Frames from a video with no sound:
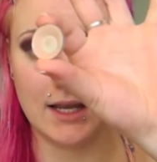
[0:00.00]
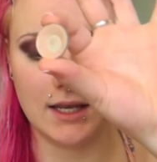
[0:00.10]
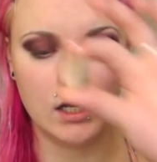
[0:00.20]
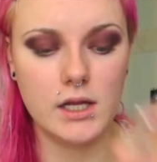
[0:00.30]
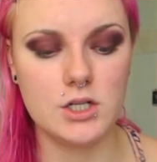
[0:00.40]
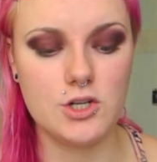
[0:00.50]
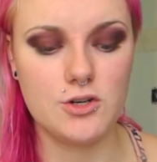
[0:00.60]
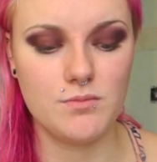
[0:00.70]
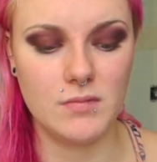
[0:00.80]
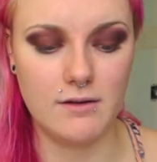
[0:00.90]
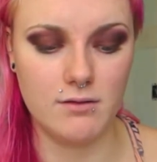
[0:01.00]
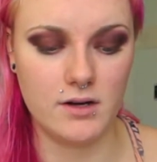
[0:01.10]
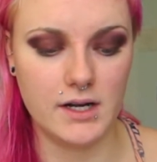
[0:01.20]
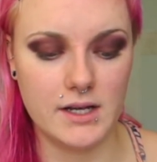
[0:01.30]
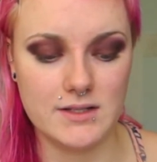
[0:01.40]
Naked Lunch, a
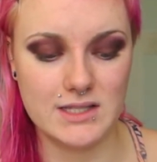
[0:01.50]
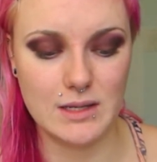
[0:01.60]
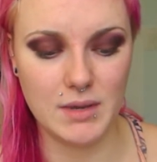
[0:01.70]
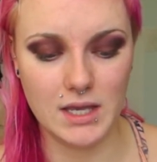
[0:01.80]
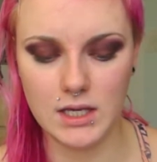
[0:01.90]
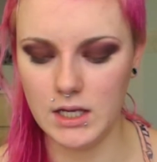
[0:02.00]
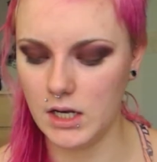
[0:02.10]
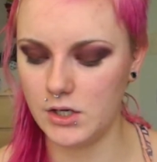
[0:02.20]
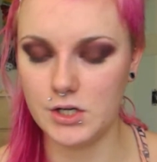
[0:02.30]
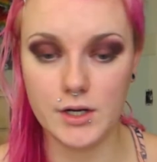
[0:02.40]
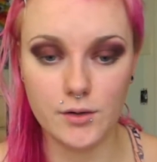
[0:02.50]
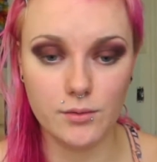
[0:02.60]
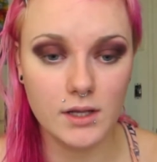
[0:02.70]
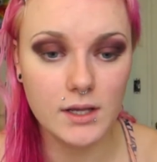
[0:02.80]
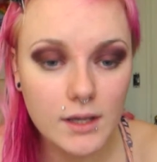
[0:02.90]
very nice pinky
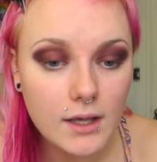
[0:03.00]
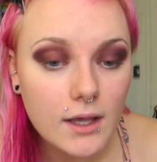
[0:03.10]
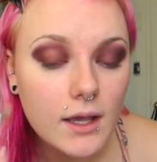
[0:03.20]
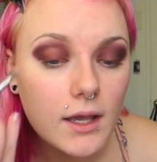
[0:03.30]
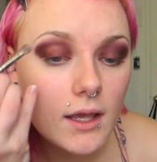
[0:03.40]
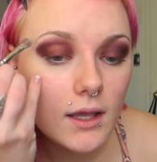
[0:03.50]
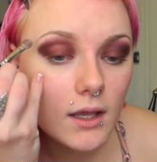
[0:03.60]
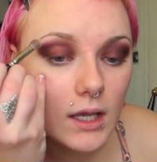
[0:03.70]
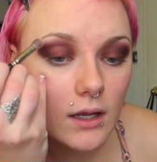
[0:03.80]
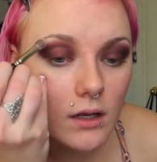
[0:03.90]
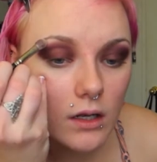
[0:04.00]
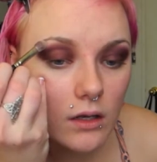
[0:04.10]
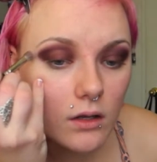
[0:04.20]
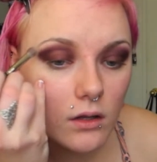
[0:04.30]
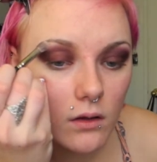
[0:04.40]
undertone, and
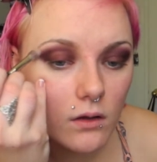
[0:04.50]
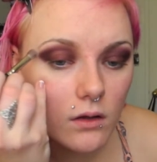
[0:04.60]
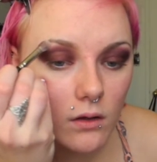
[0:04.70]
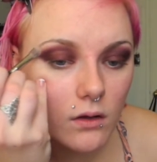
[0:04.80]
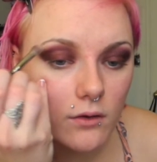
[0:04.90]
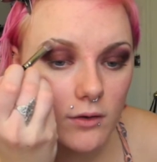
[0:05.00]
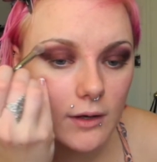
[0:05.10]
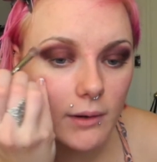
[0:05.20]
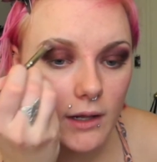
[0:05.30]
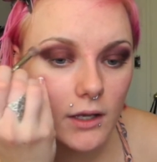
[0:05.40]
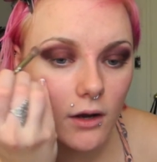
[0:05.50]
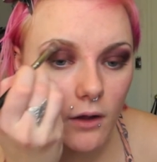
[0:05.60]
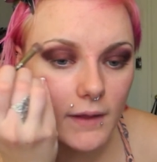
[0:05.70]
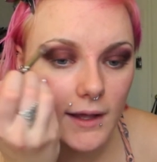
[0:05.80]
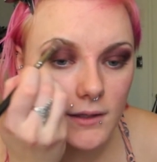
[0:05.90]
directly
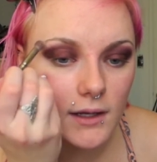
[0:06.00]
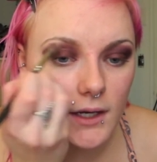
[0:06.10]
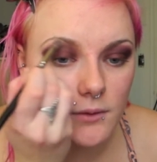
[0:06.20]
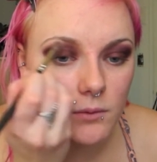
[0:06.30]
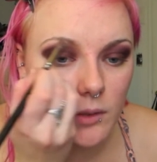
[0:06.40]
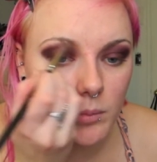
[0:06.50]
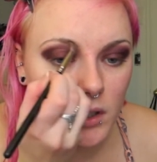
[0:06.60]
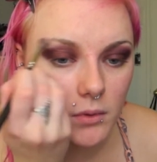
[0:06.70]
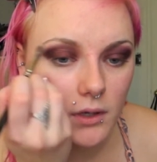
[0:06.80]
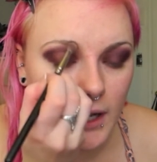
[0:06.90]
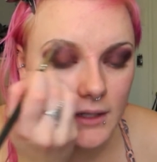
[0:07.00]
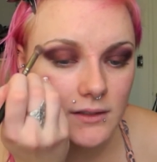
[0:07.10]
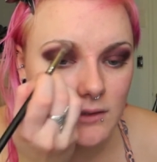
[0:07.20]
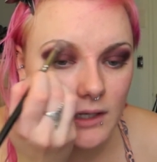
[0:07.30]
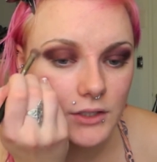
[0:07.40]
on that line where the purple
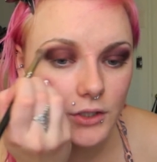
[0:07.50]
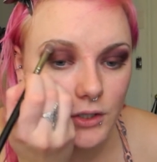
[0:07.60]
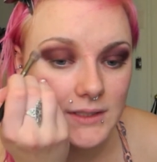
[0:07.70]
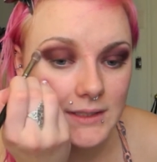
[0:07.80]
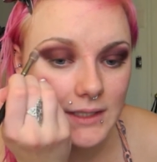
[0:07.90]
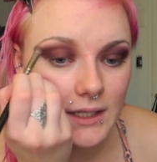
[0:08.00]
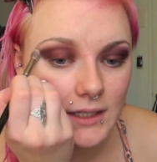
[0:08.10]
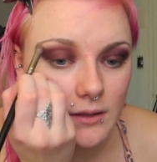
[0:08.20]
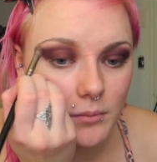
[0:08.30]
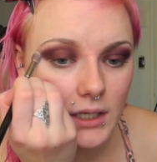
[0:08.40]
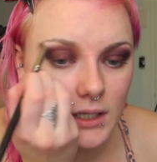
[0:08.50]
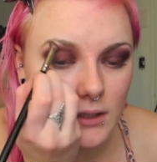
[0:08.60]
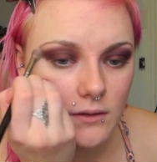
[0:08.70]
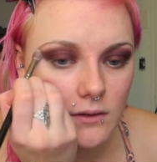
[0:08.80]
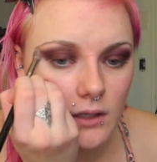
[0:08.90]
ends and your skin
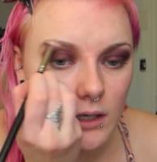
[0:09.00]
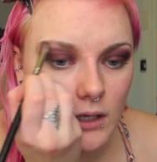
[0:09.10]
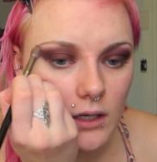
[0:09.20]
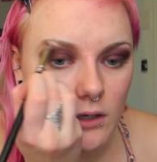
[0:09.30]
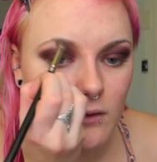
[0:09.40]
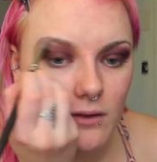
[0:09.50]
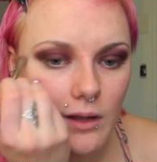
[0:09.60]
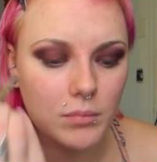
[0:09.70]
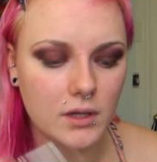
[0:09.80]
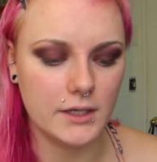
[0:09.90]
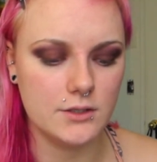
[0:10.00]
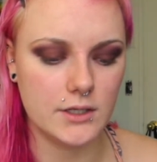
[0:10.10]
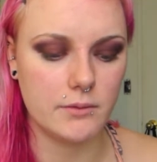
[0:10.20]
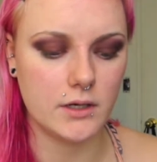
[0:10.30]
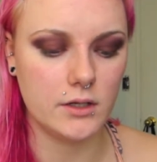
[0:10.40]
begins, just apply it
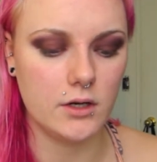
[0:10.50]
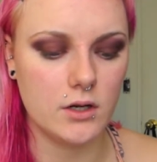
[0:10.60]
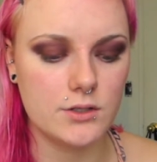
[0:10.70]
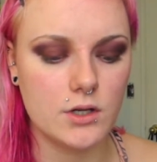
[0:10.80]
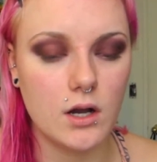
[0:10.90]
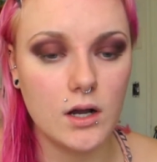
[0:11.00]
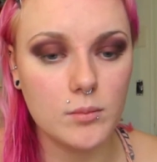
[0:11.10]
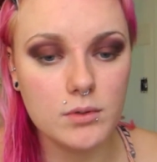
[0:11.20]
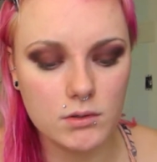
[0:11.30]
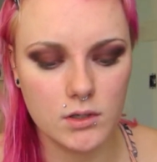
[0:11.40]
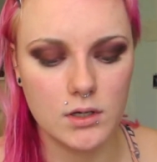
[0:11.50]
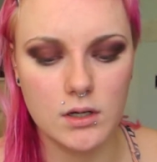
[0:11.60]
directly on top.